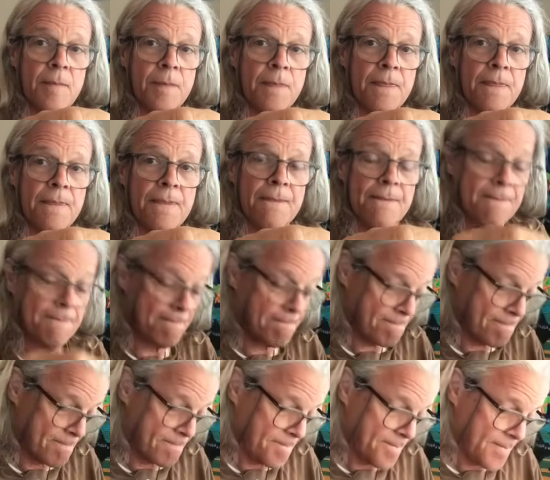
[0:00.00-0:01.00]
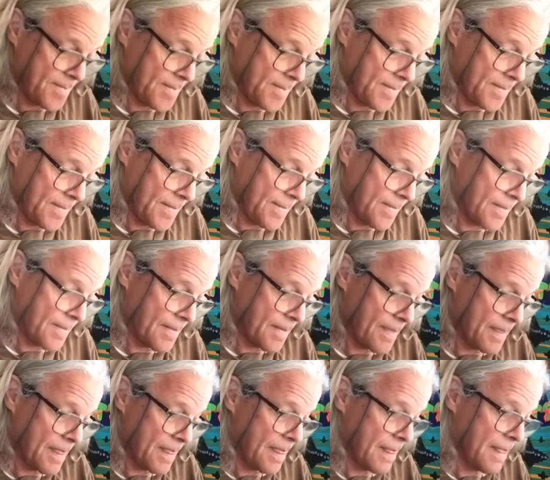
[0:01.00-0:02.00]

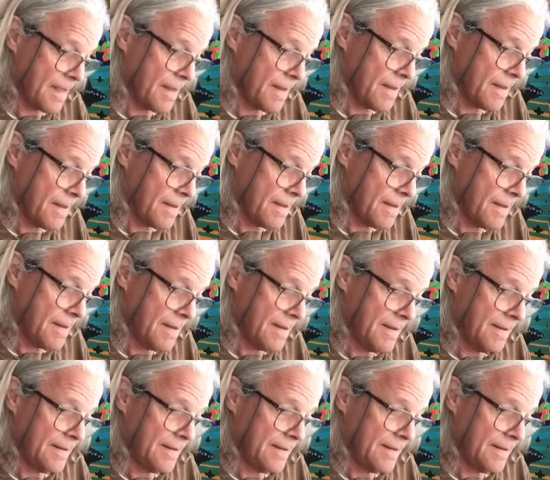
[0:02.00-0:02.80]
[no speech]